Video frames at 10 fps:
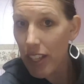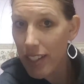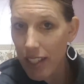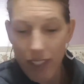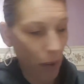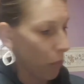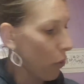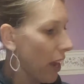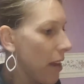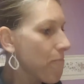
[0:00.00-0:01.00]
the system,
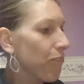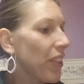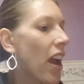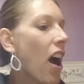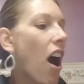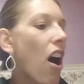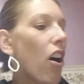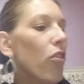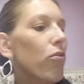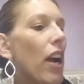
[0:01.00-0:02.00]
okay?
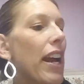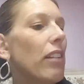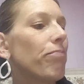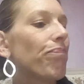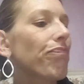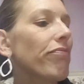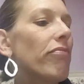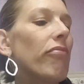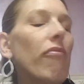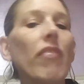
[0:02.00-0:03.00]
All right.
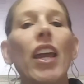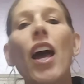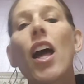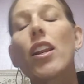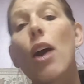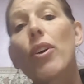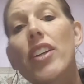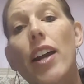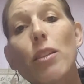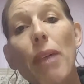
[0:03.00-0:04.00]
Now, I
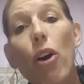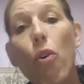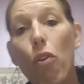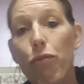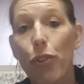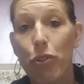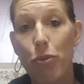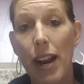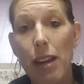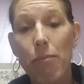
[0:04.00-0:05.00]
talked about whole foods,
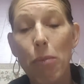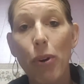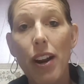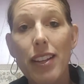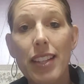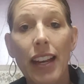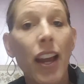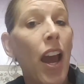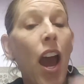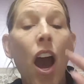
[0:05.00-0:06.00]
right? Remember I said,
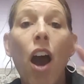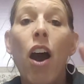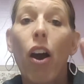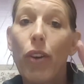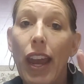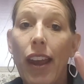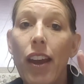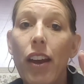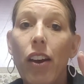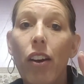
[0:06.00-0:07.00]
okay,
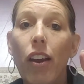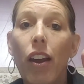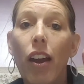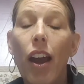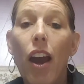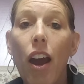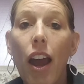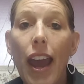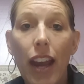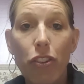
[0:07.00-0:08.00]

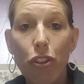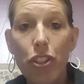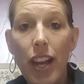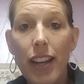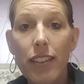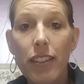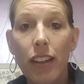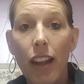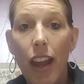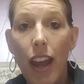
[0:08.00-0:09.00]
exercise
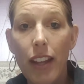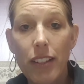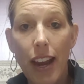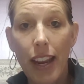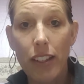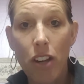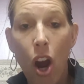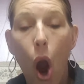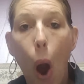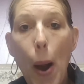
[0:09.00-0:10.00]
and diet
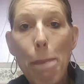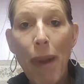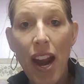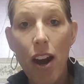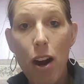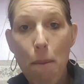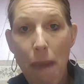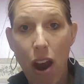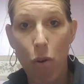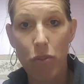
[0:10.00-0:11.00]
are
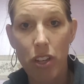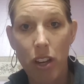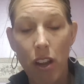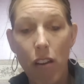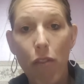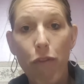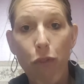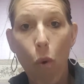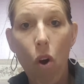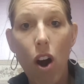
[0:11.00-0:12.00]
paramount
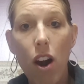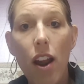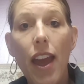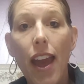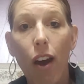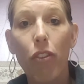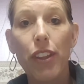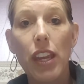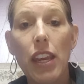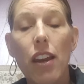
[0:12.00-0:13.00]
for
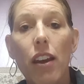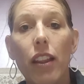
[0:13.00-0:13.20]
healthy